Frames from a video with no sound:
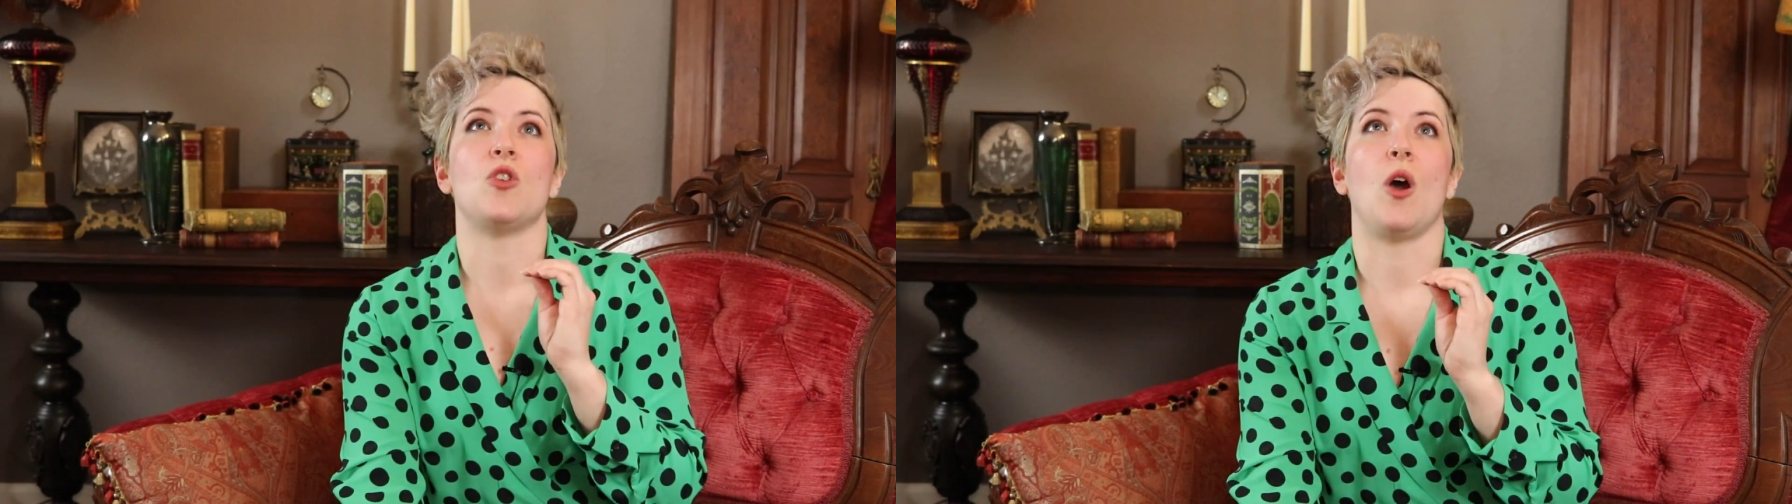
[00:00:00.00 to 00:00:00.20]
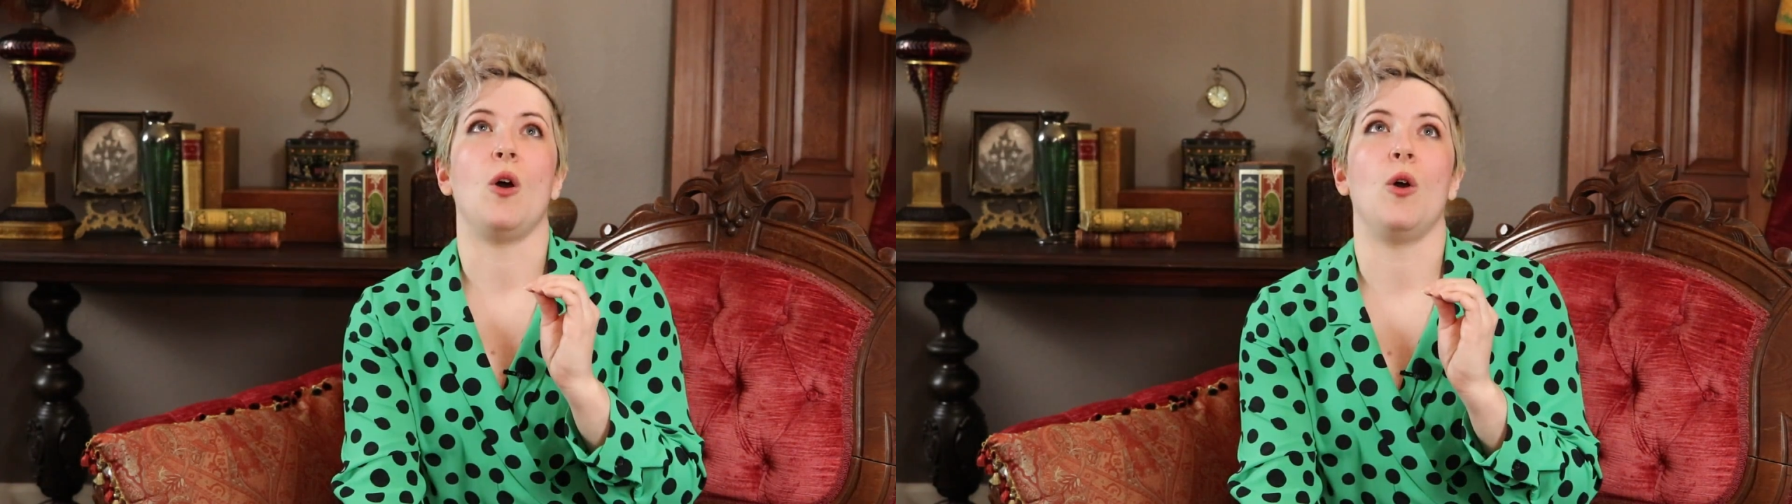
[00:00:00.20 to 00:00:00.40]

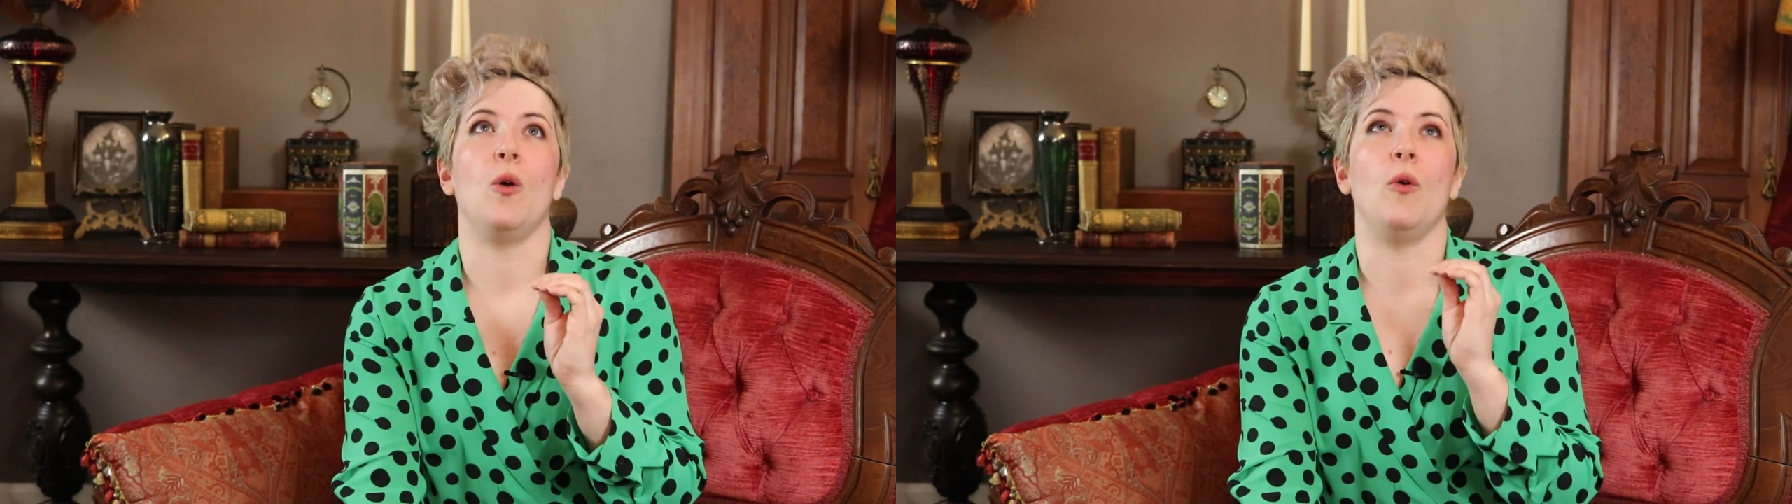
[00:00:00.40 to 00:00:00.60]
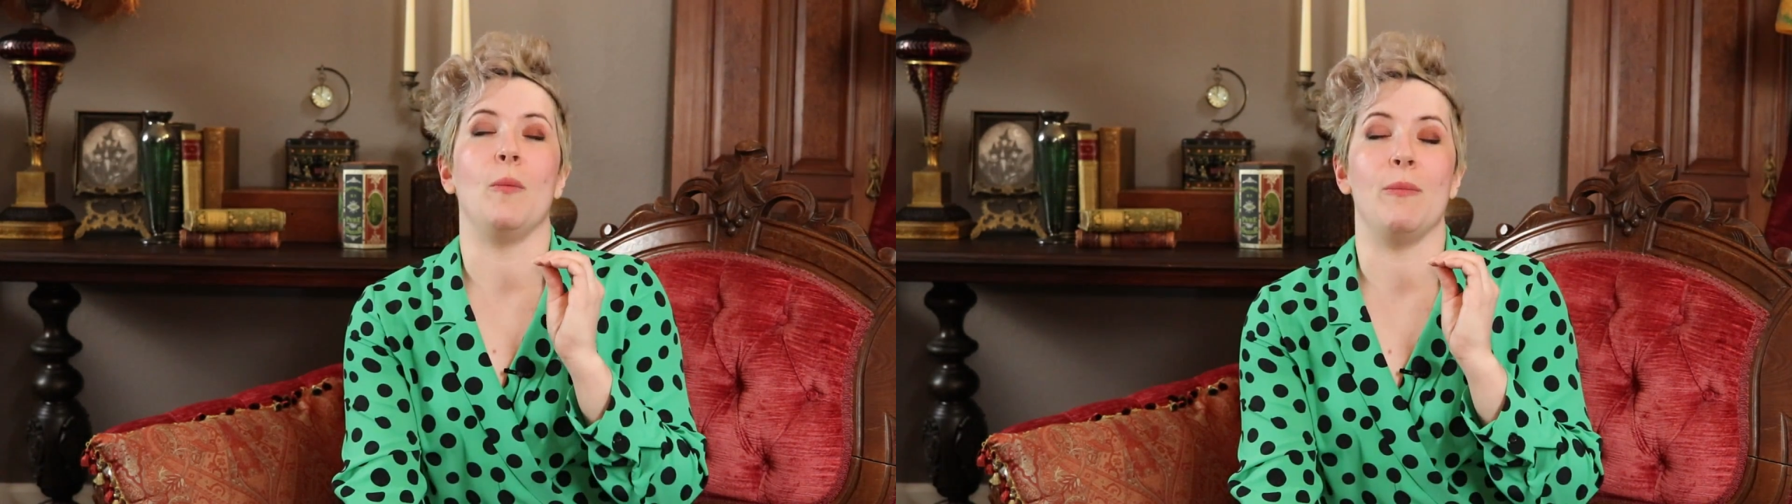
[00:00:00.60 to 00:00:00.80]

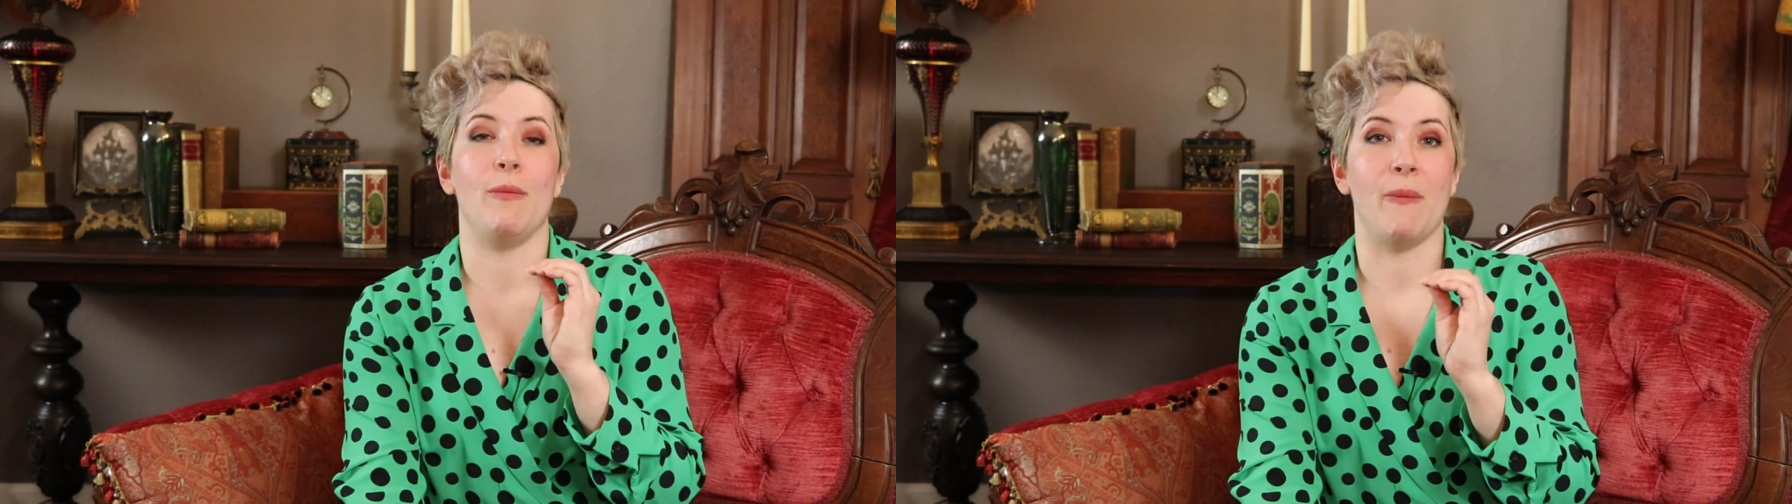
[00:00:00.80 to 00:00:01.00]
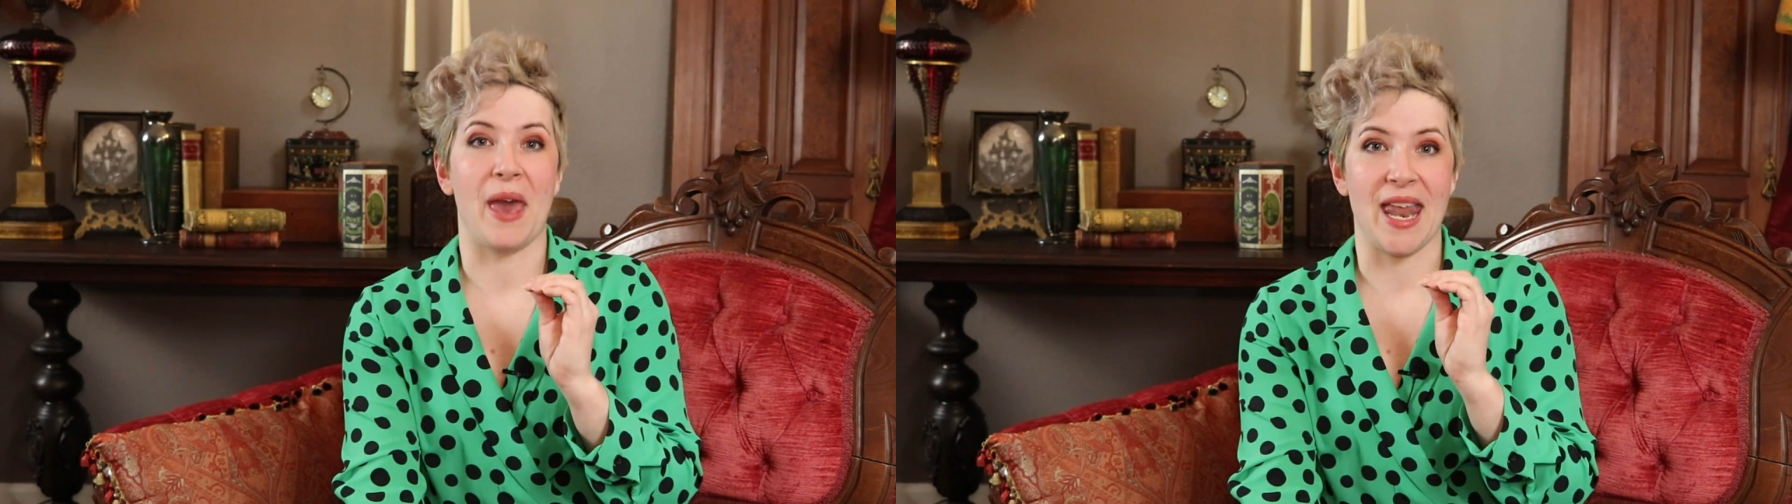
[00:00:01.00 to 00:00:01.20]
so
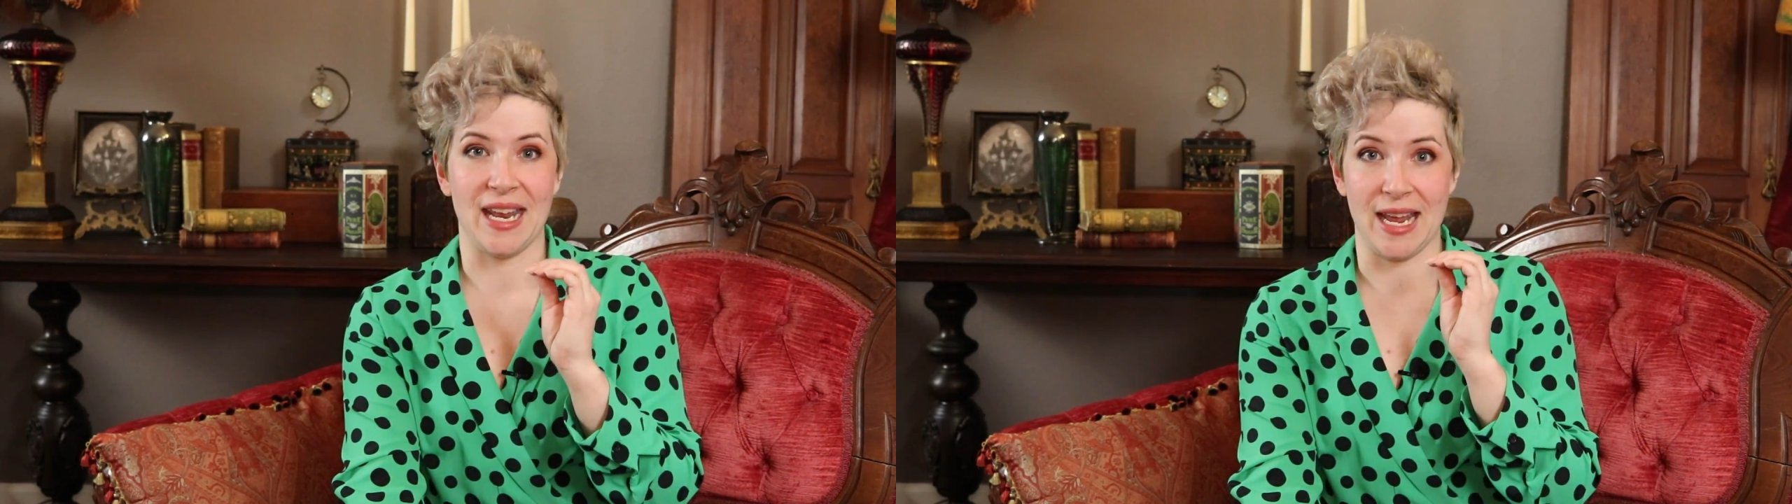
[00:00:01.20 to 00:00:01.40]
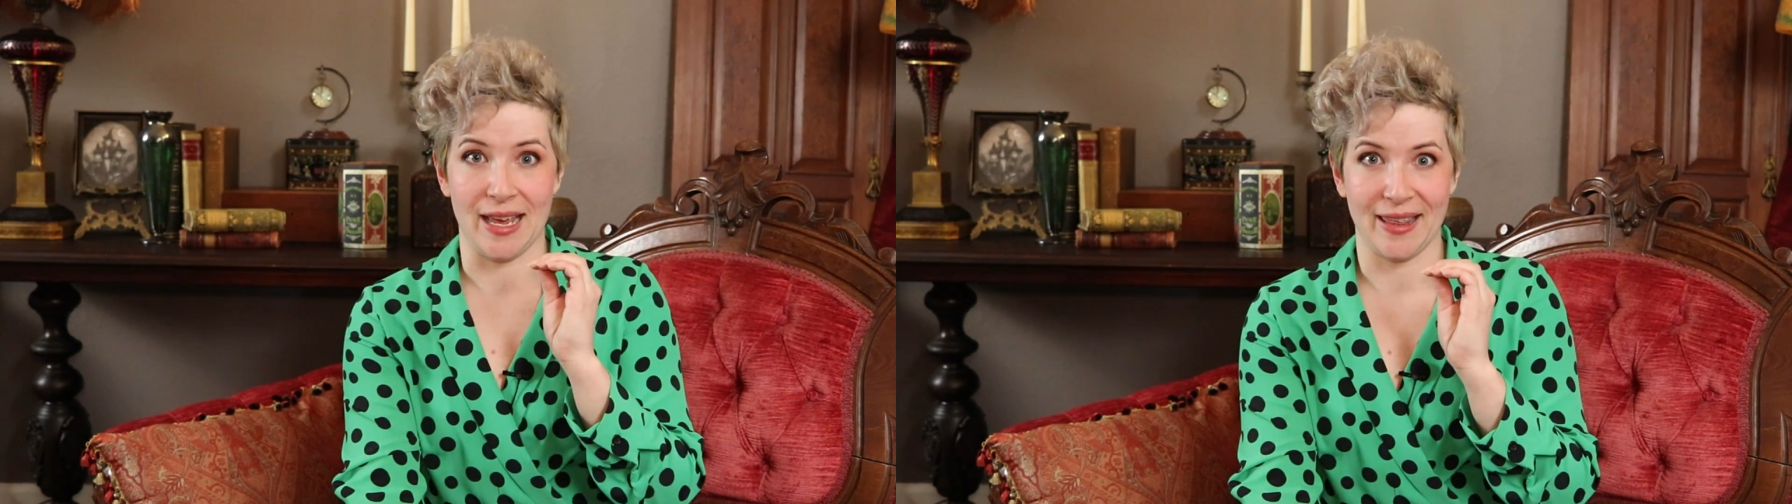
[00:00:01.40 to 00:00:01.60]

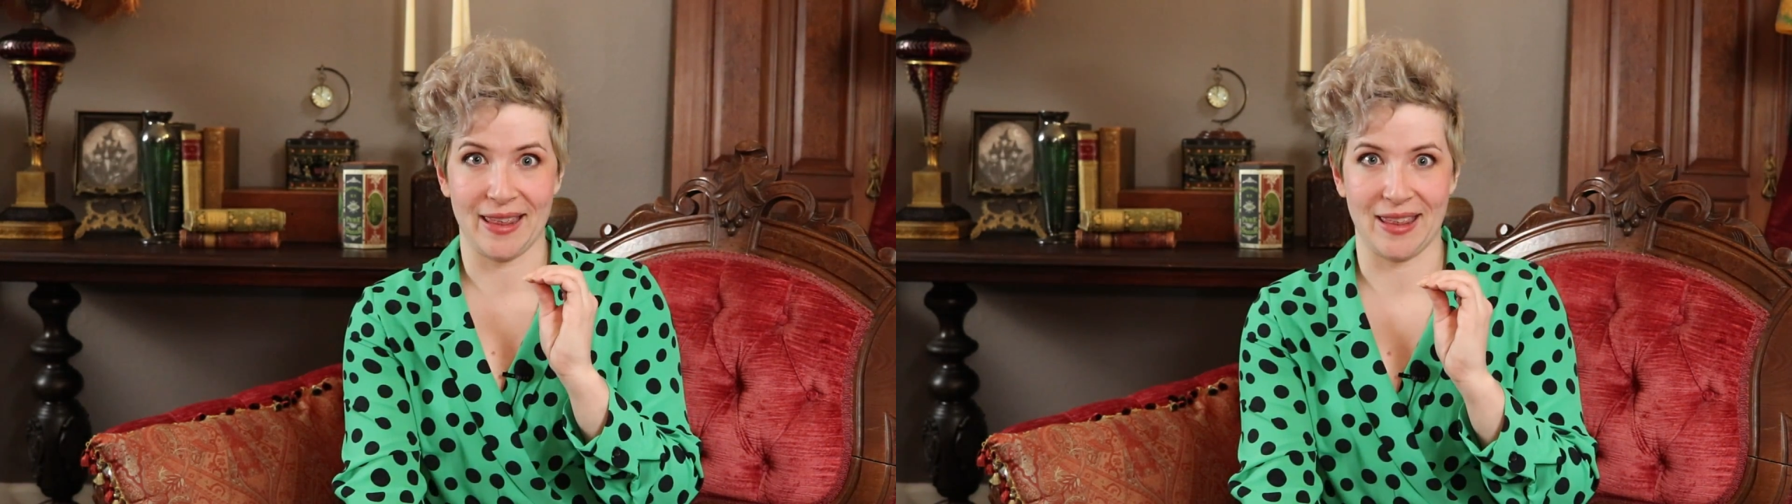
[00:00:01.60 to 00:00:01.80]
many